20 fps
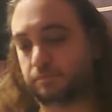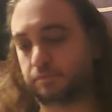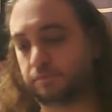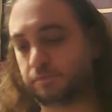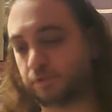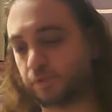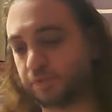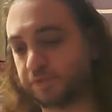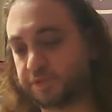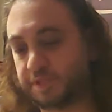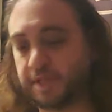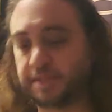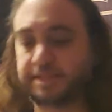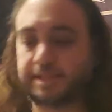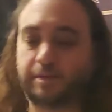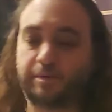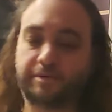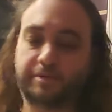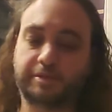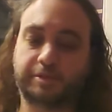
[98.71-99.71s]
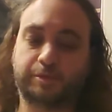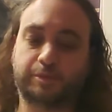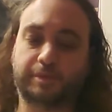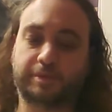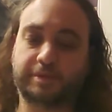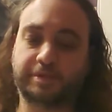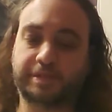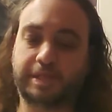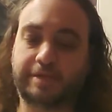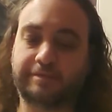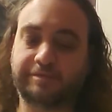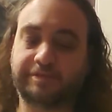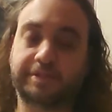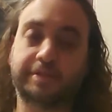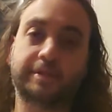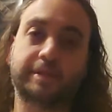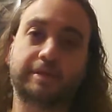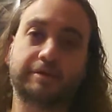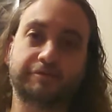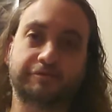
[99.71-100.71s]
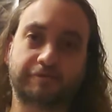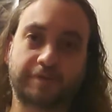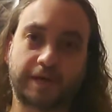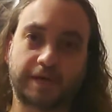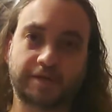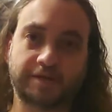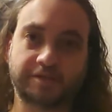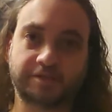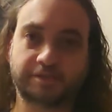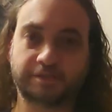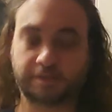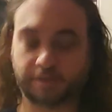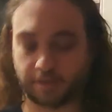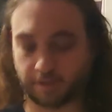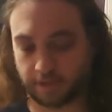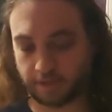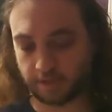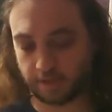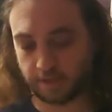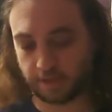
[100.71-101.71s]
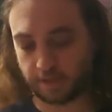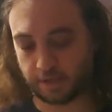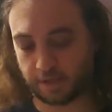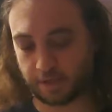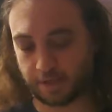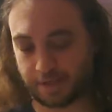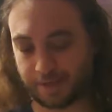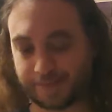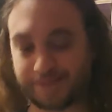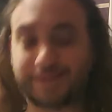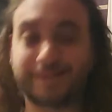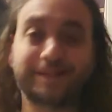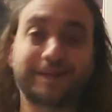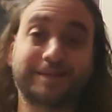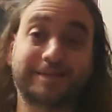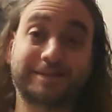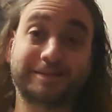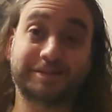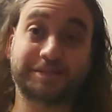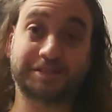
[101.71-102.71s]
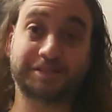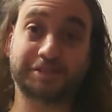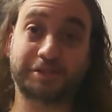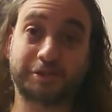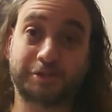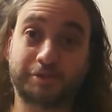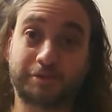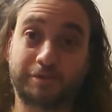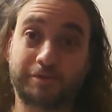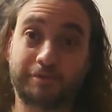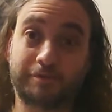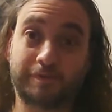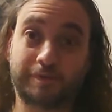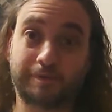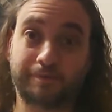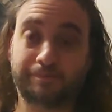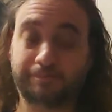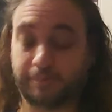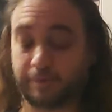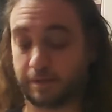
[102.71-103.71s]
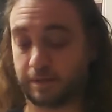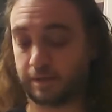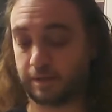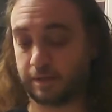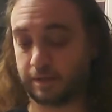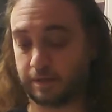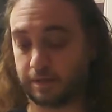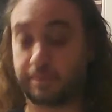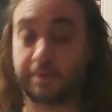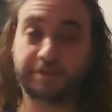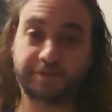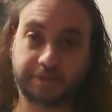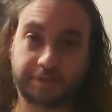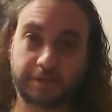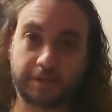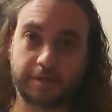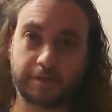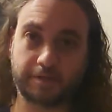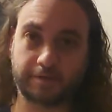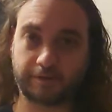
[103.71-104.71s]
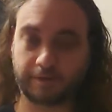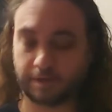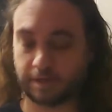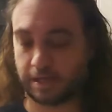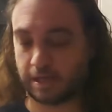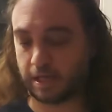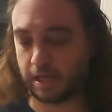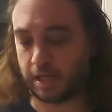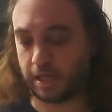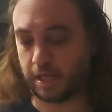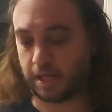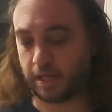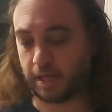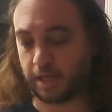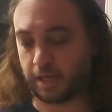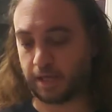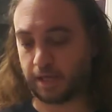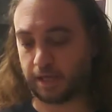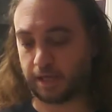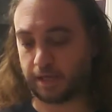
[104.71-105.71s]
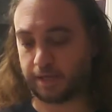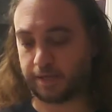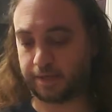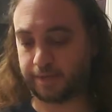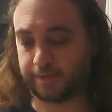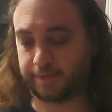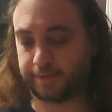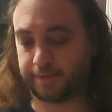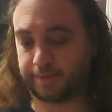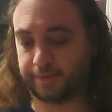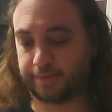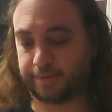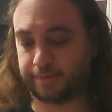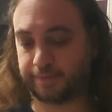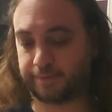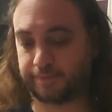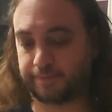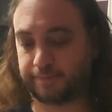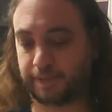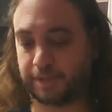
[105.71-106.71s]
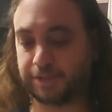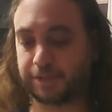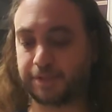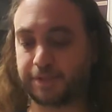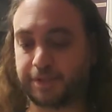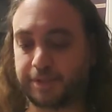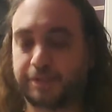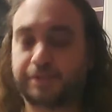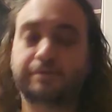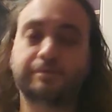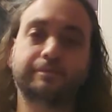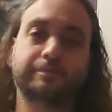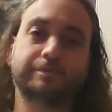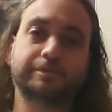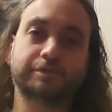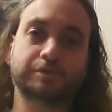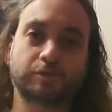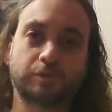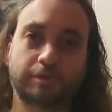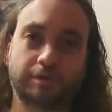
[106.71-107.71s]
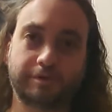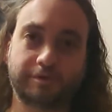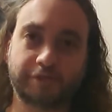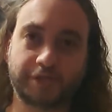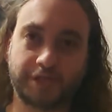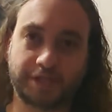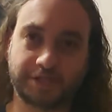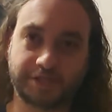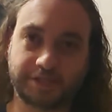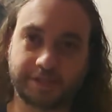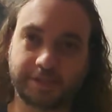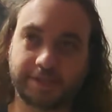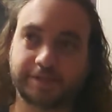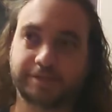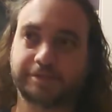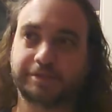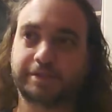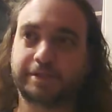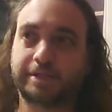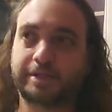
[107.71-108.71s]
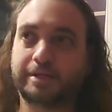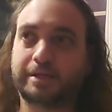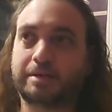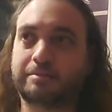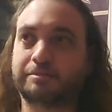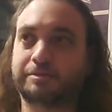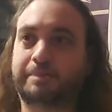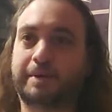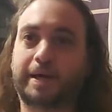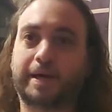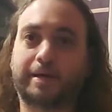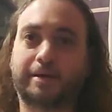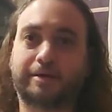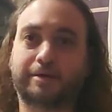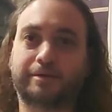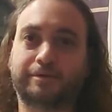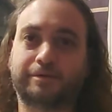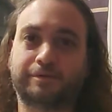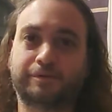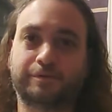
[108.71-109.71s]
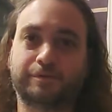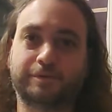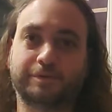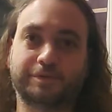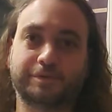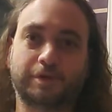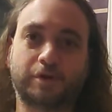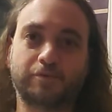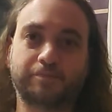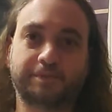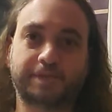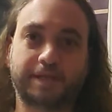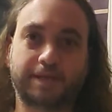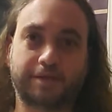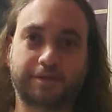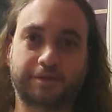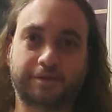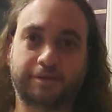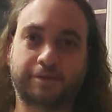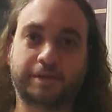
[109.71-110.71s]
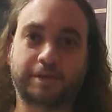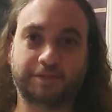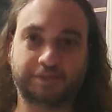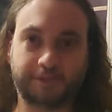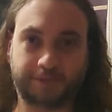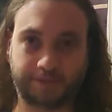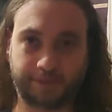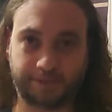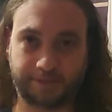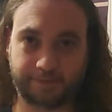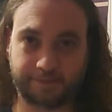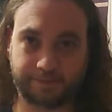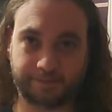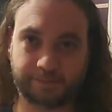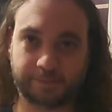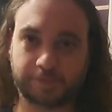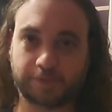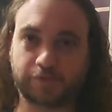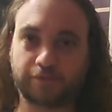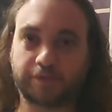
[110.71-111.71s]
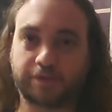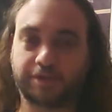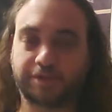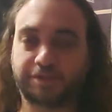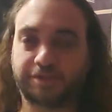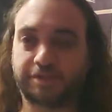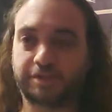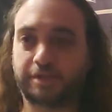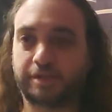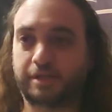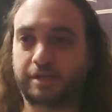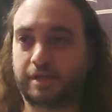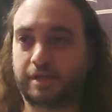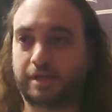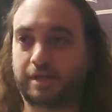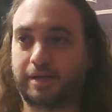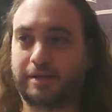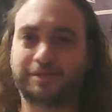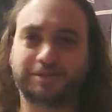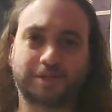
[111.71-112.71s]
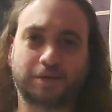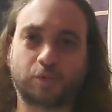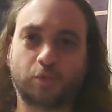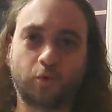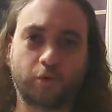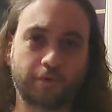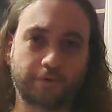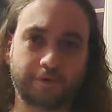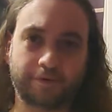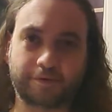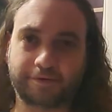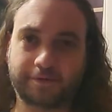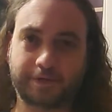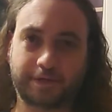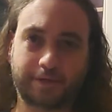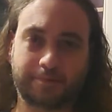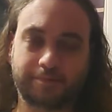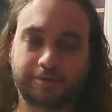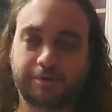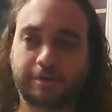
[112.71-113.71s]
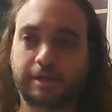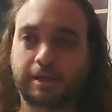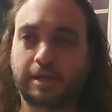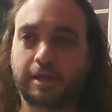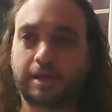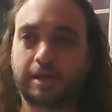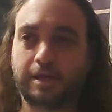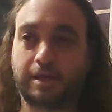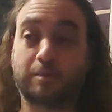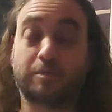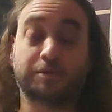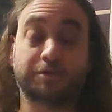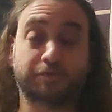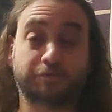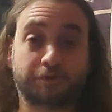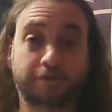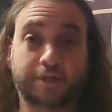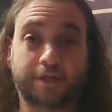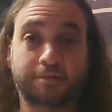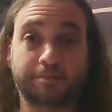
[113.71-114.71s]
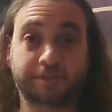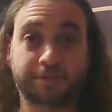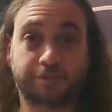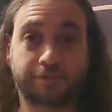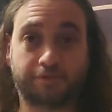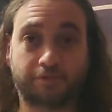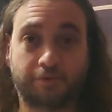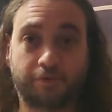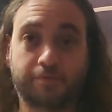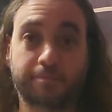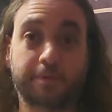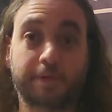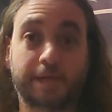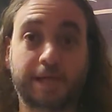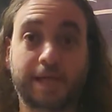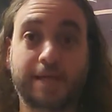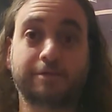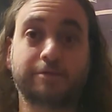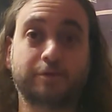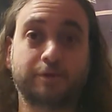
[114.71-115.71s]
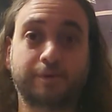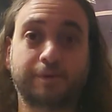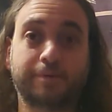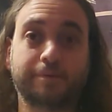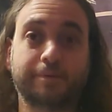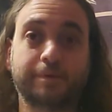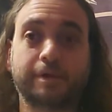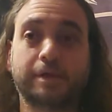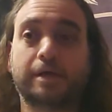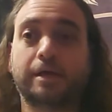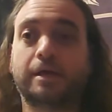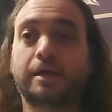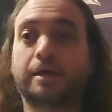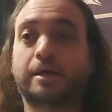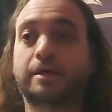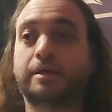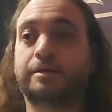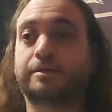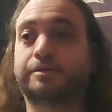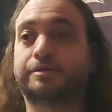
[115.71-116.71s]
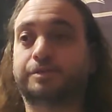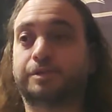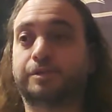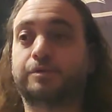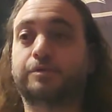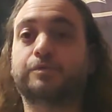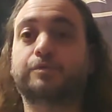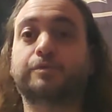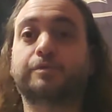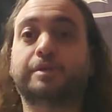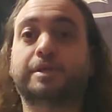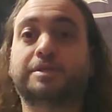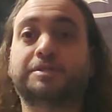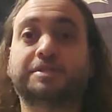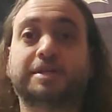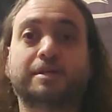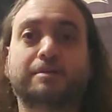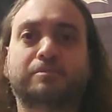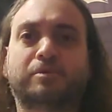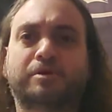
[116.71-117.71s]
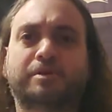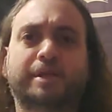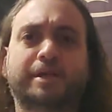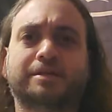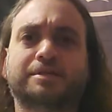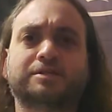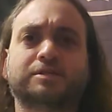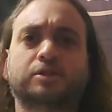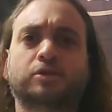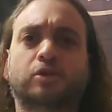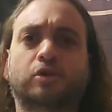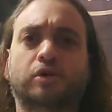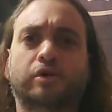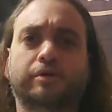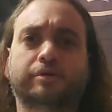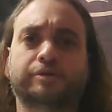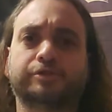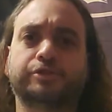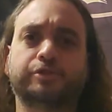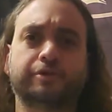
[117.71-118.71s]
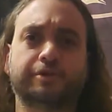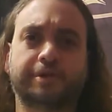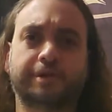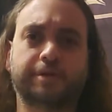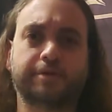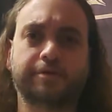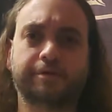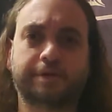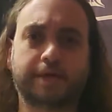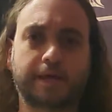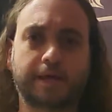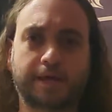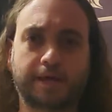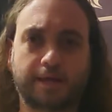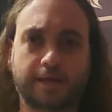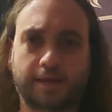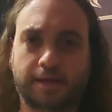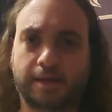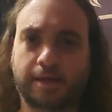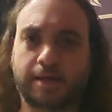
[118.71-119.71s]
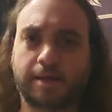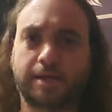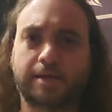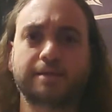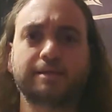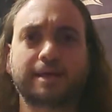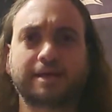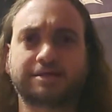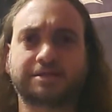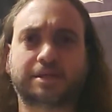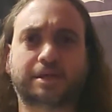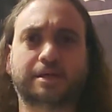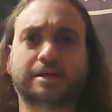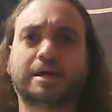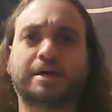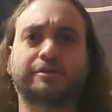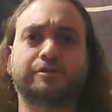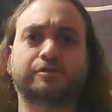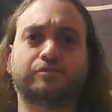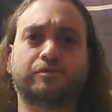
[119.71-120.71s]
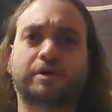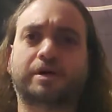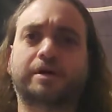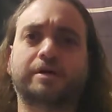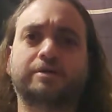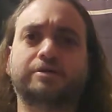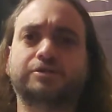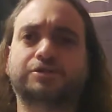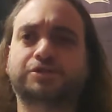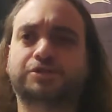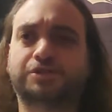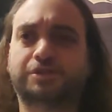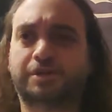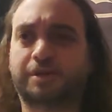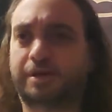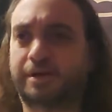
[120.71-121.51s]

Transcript: so what stands out with this one is obviously the effects. It's a 1963 film, but it's in color. And basically, the story of Jason is he comes back to his hometown, Thessaly, Greece. He's like a warrior type, and he wants to reclaim his throne, but he can't do it. So they send him on like this long journey. Okay, he takes like an entourage,